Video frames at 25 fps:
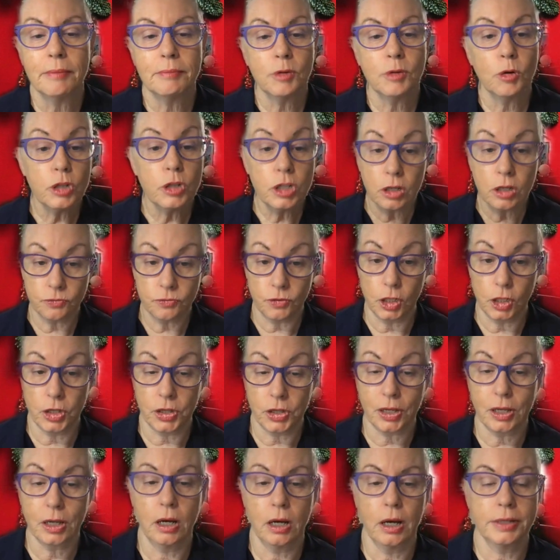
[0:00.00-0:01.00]
Or you can follow
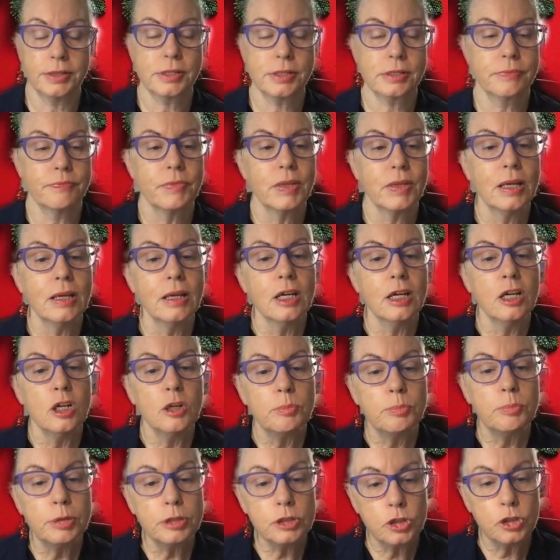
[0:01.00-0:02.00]
the guides.
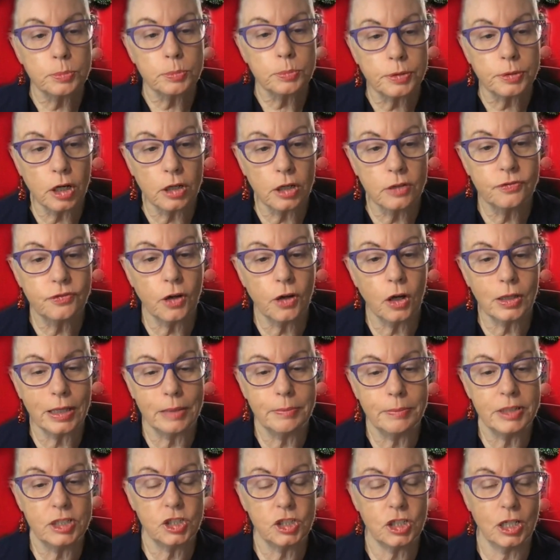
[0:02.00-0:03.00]
Put your profile
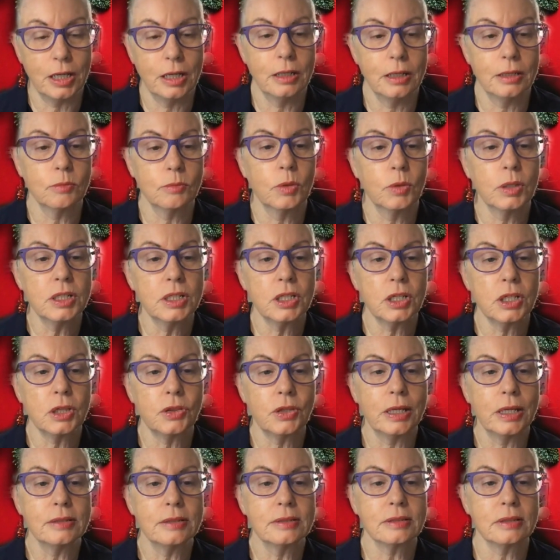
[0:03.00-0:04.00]
image in. One of the
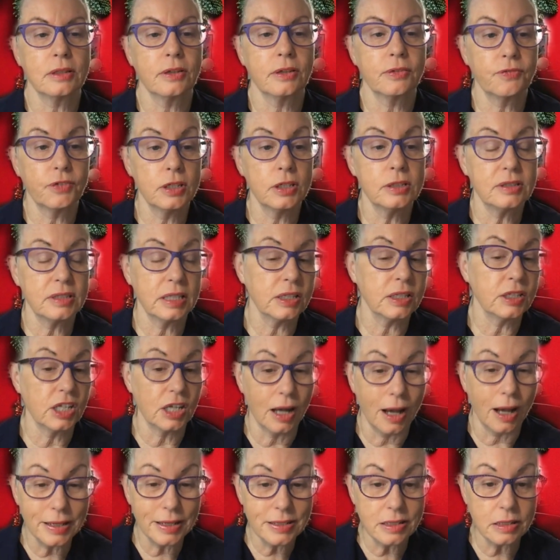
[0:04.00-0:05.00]
things, the first thing that
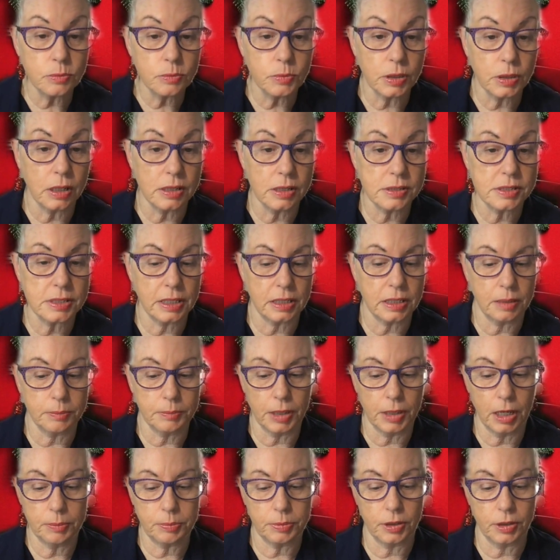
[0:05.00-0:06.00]
I did when I set up
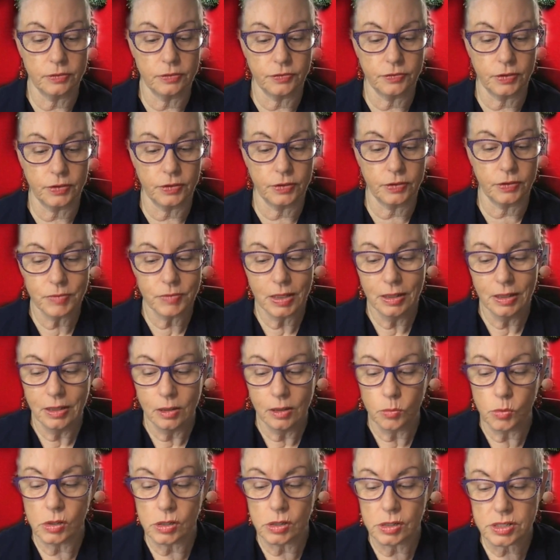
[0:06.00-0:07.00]
my profile
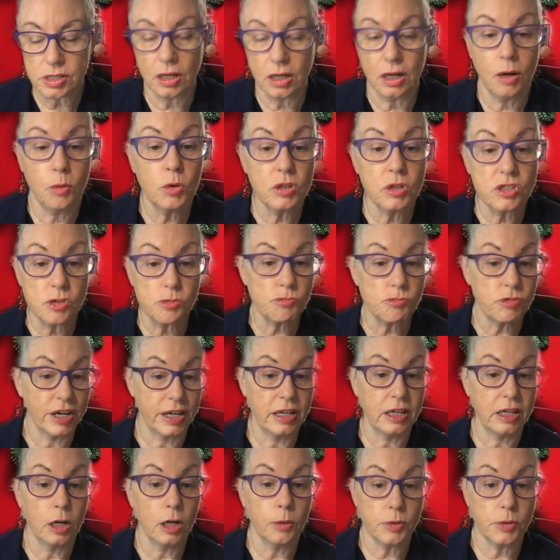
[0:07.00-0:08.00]
was I wasn't
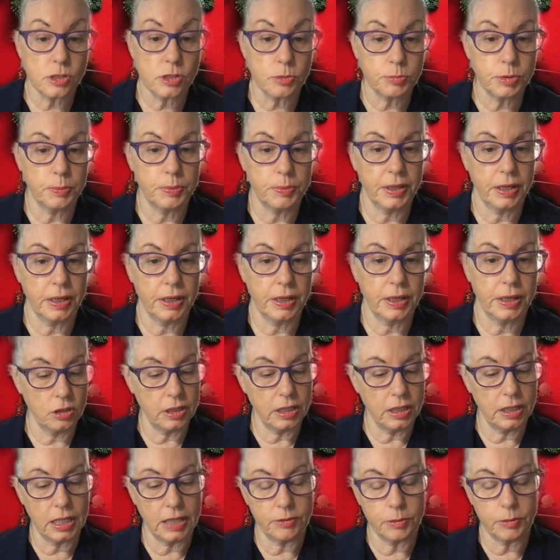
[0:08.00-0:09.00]
ready. I wasn't prepared. You
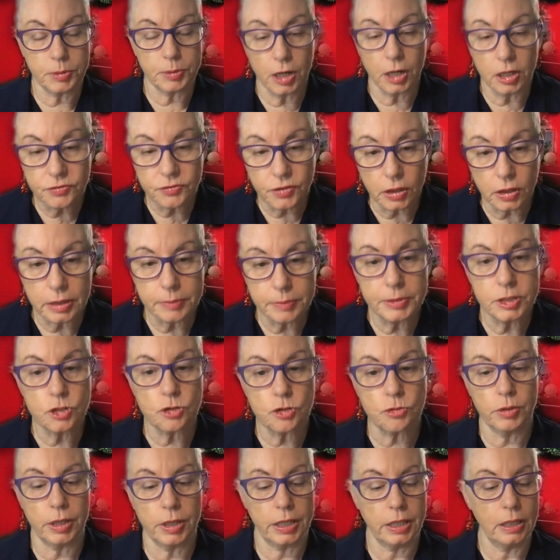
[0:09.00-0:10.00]
need to have a profile image
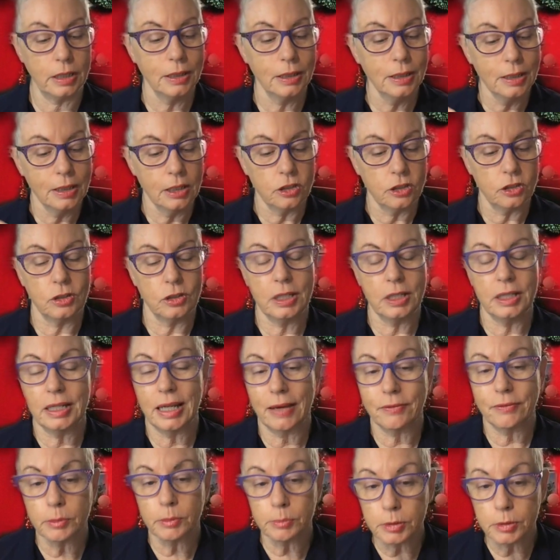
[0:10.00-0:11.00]
ready. You need to
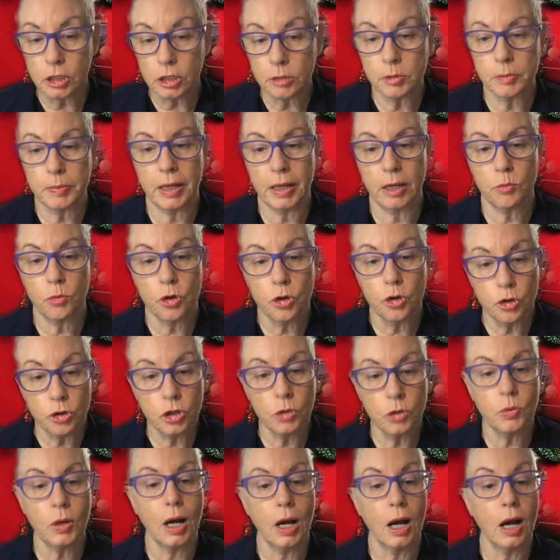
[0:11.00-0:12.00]
have the blurb about who
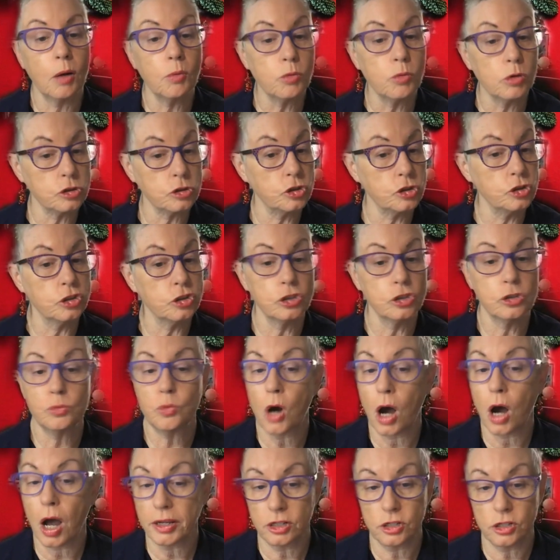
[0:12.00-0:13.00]
you are, what you do,
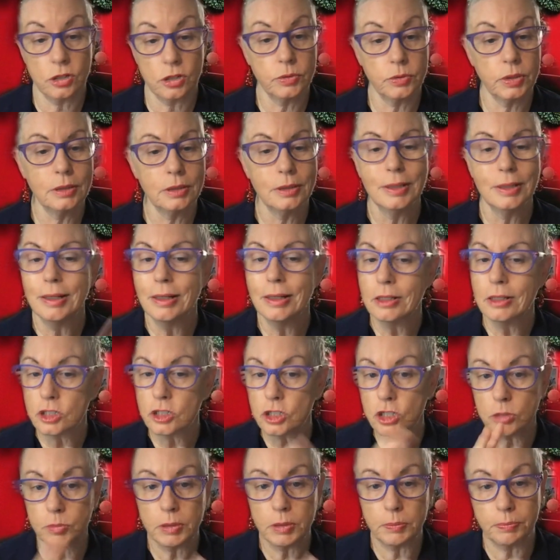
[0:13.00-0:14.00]
why you do it
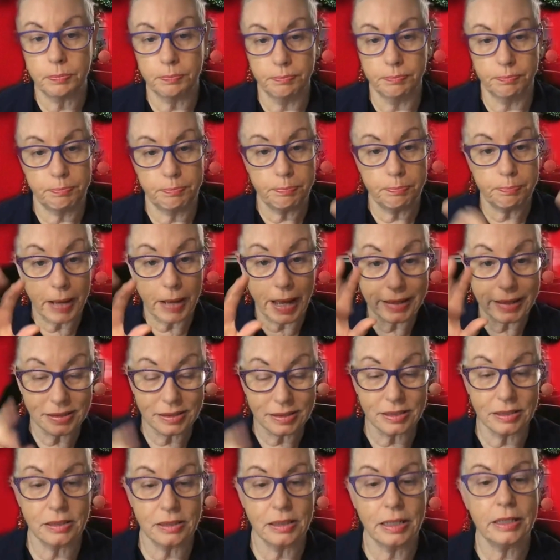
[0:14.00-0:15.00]
to be
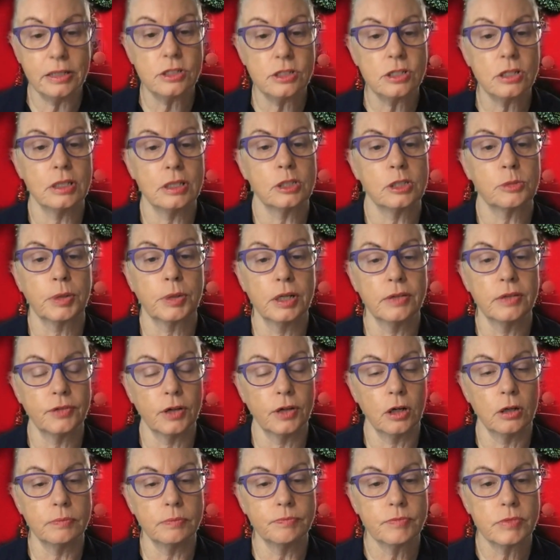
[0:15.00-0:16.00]
pasted into this
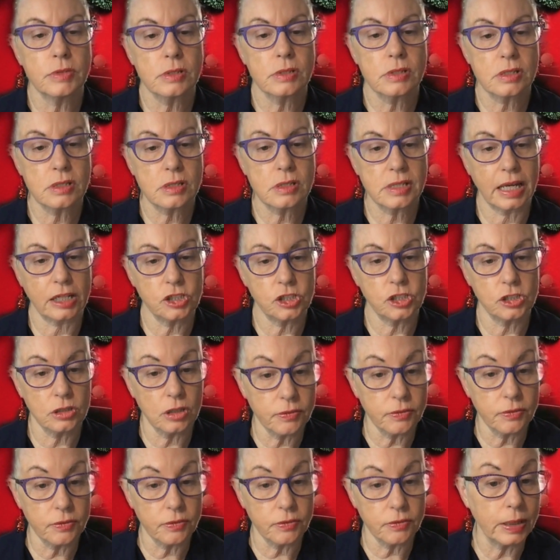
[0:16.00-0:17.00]
profile section
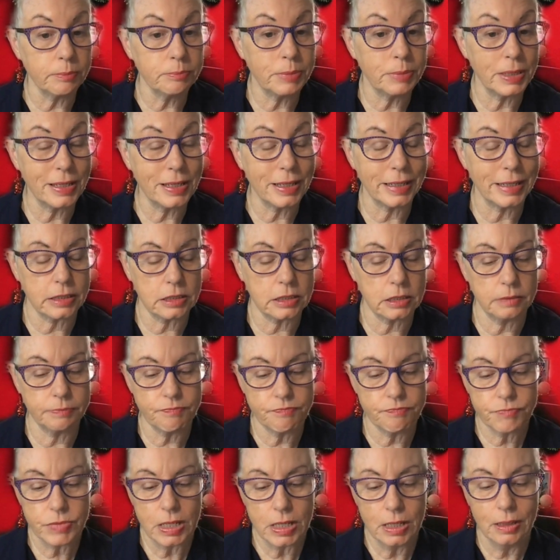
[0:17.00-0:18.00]
of BeeKonnected.
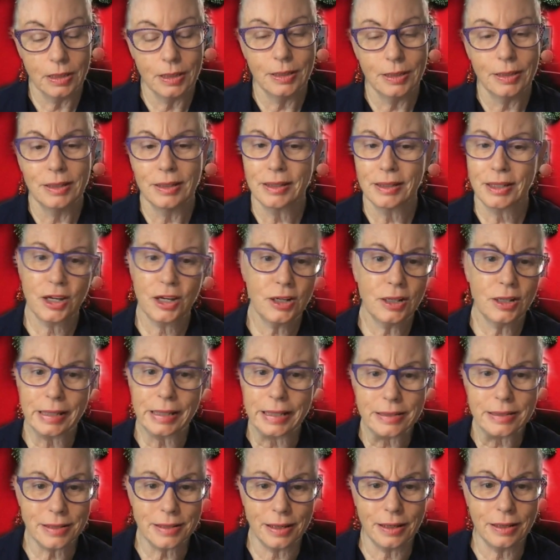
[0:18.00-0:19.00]
Go to
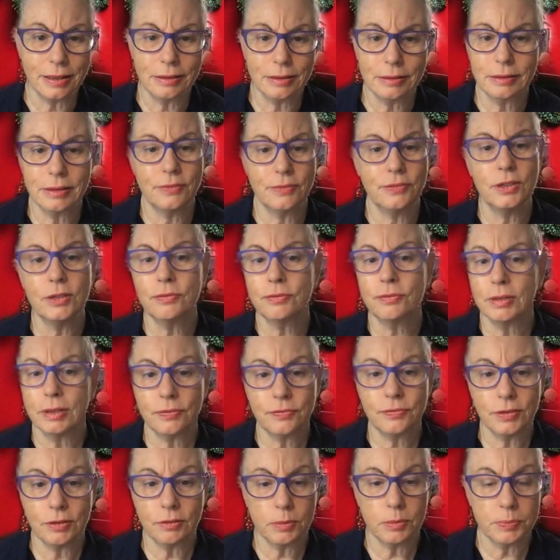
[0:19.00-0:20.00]
LinkedIn.
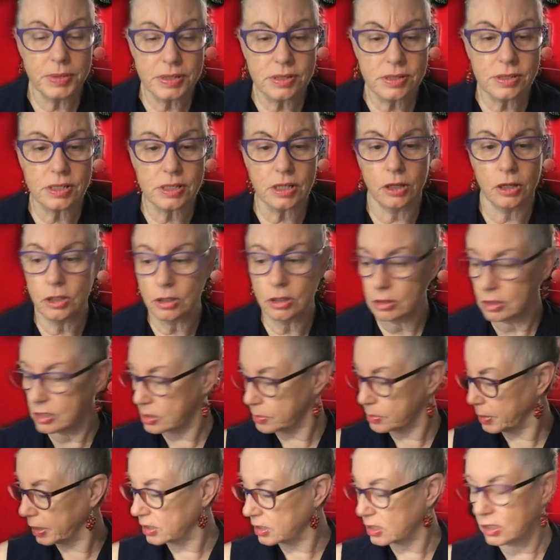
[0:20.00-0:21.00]
If you're a business owner,
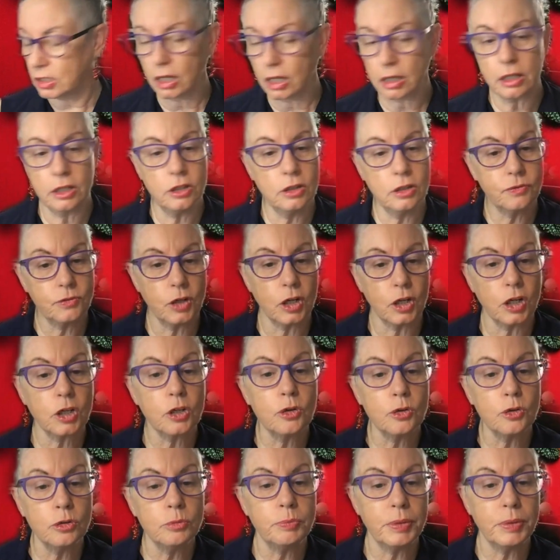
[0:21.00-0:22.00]
it's most likely you've got a
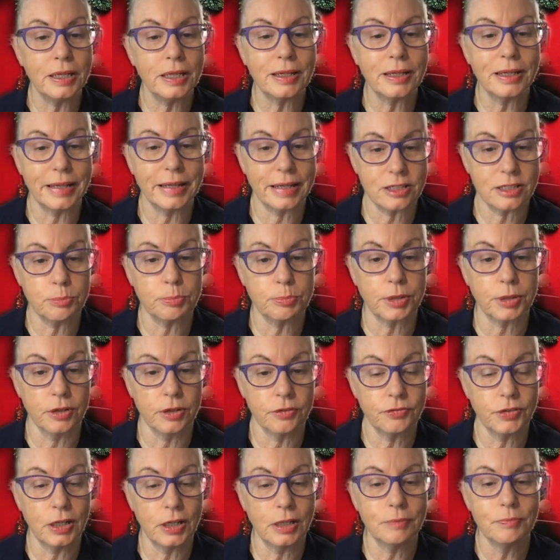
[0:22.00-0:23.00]
good BeeKonnected
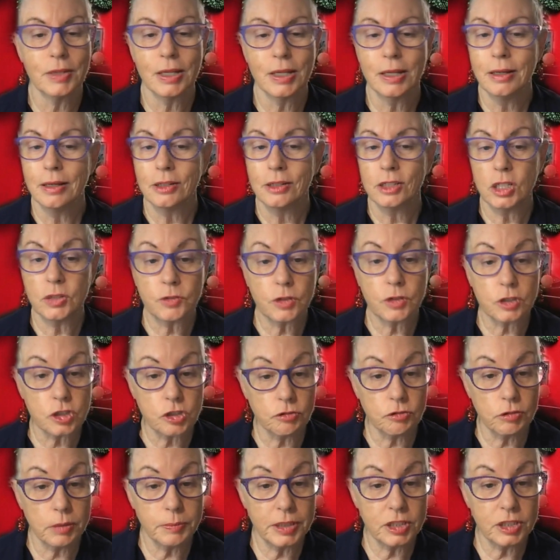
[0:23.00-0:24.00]
profile. You've got
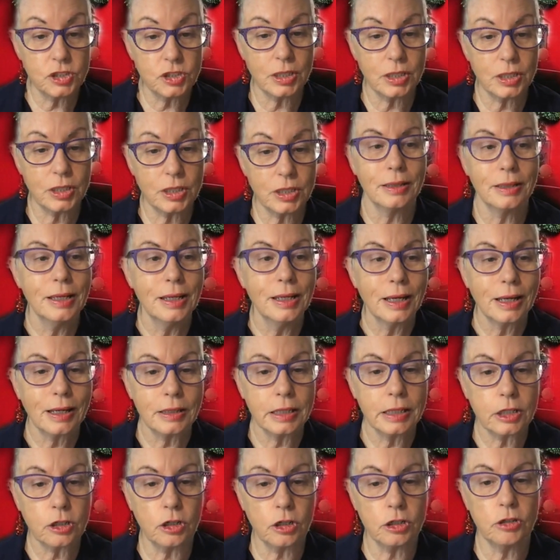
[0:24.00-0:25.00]
your image there.
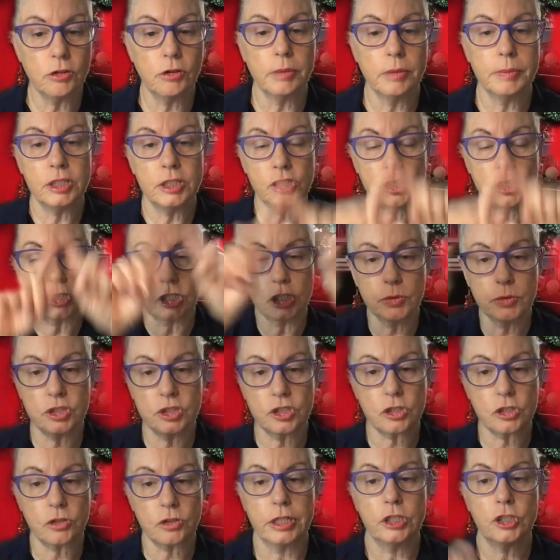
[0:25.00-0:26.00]
Click on your image, do a
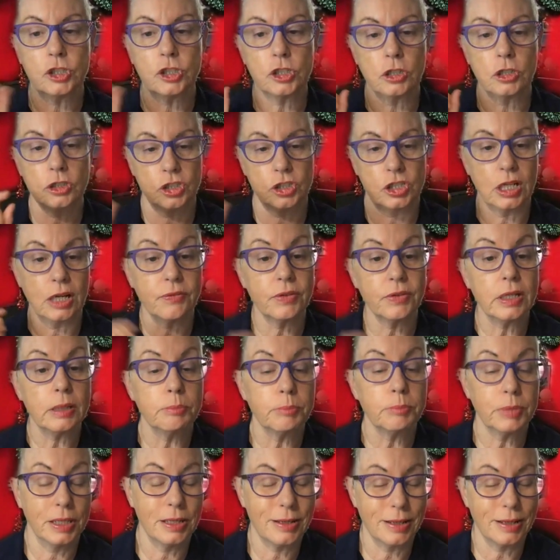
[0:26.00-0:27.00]
screenshot, shove it
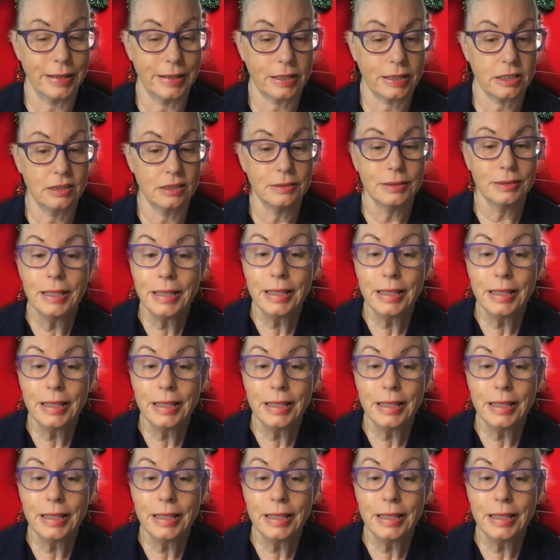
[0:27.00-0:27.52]
in BeeKonnected.